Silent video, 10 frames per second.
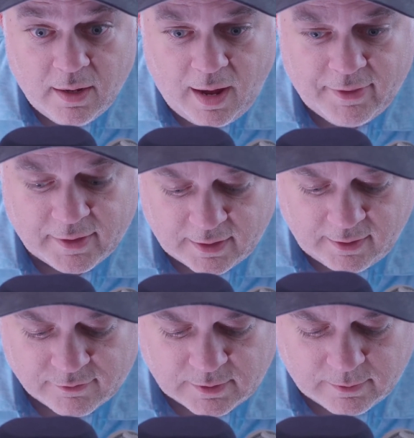I think it
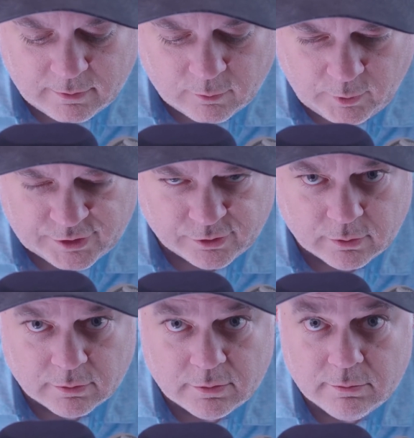gives a
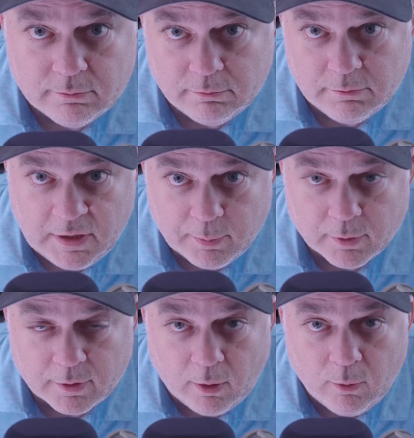richer, deeper
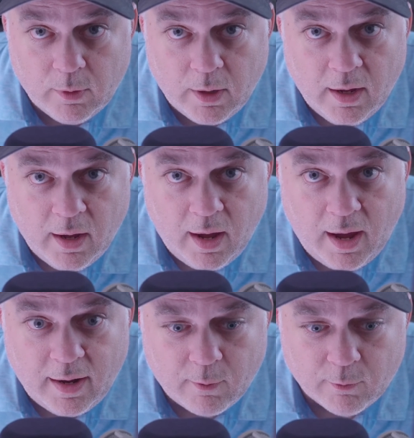tone,
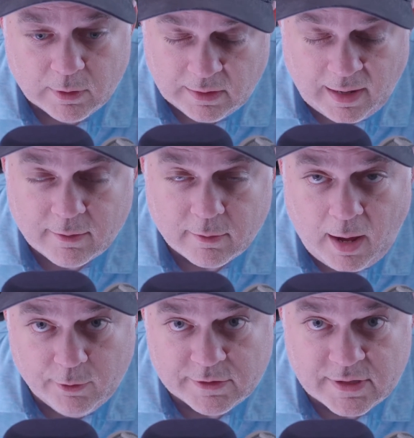and I really like
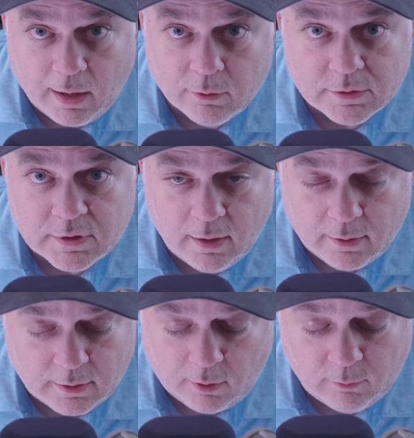how it sounds,
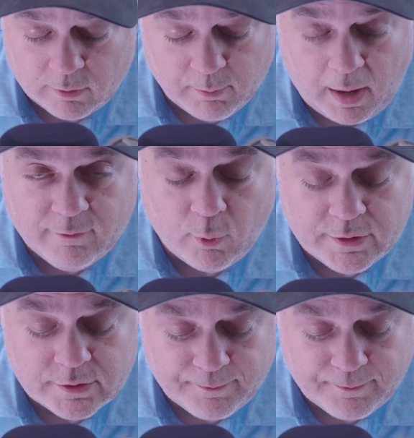with my voice.